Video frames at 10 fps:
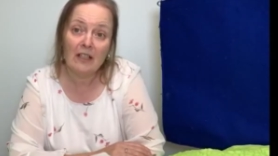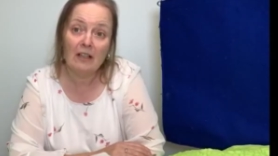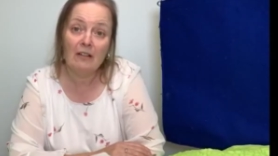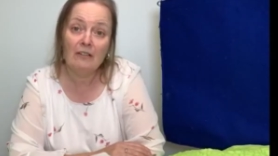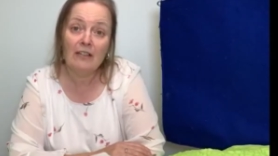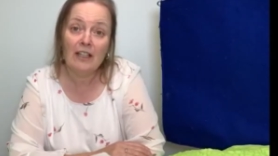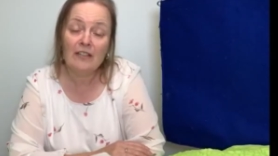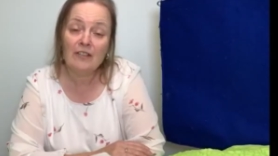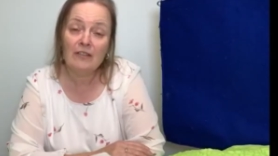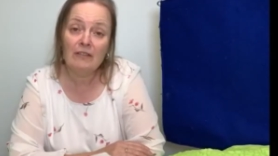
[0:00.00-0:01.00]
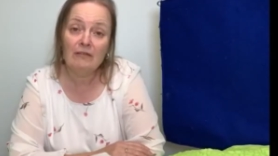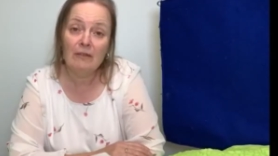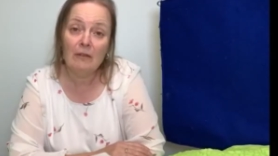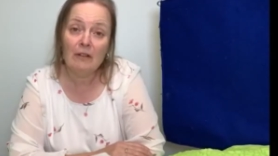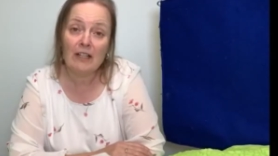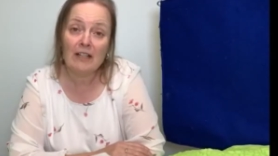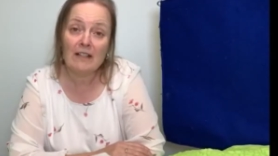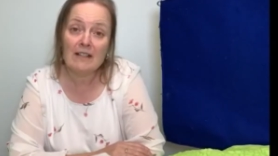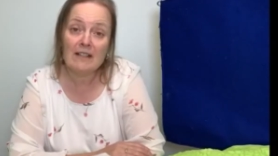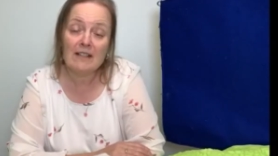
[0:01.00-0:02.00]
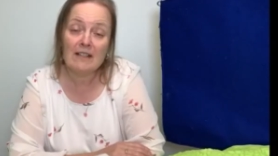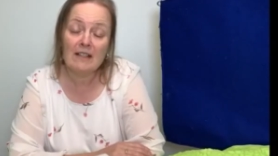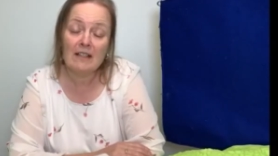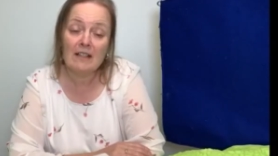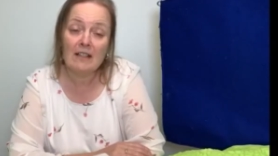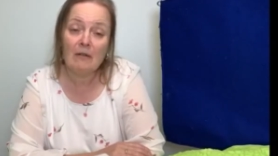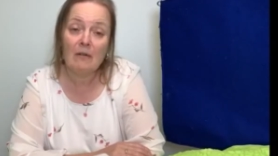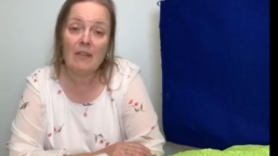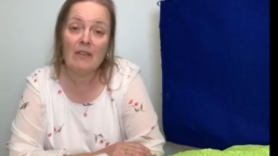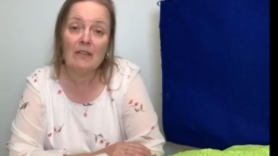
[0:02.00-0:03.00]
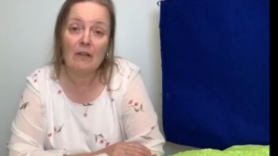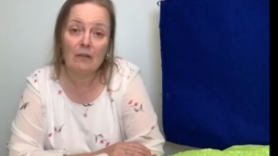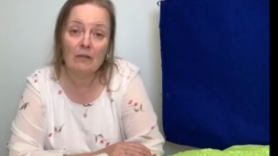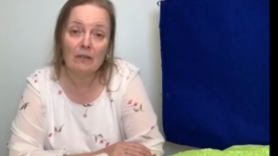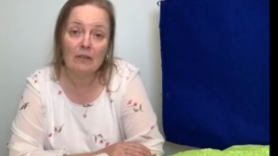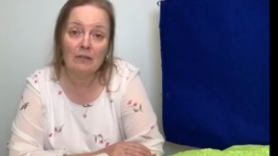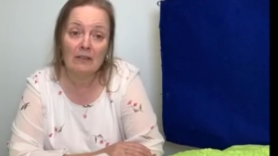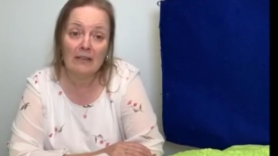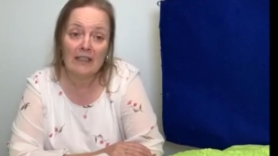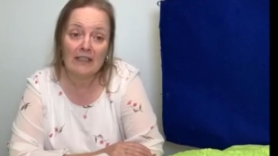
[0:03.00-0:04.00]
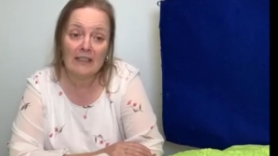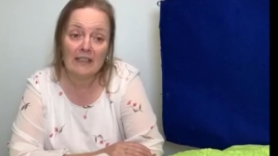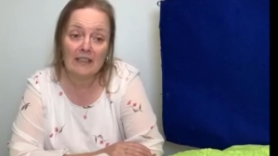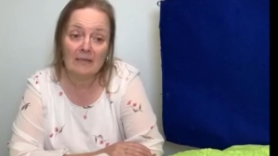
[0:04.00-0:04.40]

on the edge of the forest, with an old, old lady,